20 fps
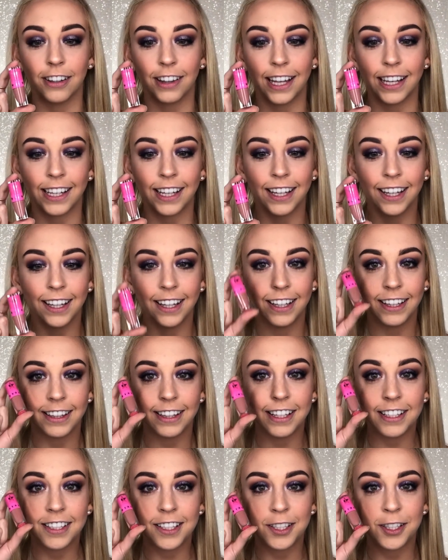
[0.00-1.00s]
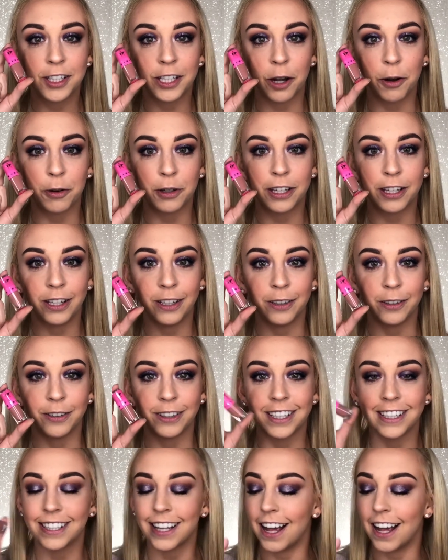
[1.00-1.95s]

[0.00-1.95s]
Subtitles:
Like, this is so cute.